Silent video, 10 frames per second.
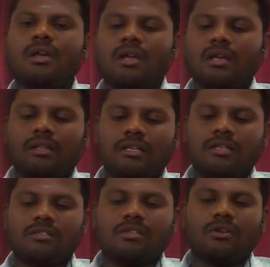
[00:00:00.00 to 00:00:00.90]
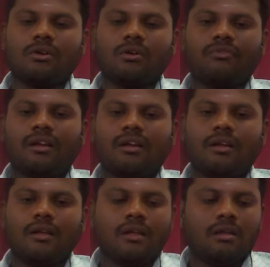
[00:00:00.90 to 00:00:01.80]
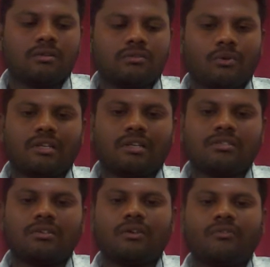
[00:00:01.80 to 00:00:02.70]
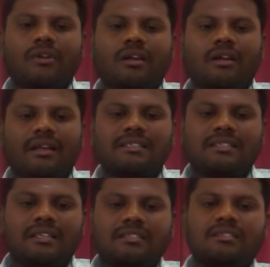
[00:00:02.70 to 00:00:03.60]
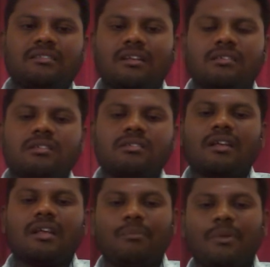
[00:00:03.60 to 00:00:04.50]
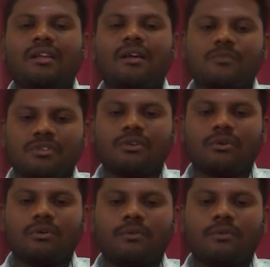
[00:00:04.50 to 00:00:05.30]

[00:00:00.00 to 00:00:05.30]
Then zero flag. So in that zero flag, it sets as the results. It becomes zero.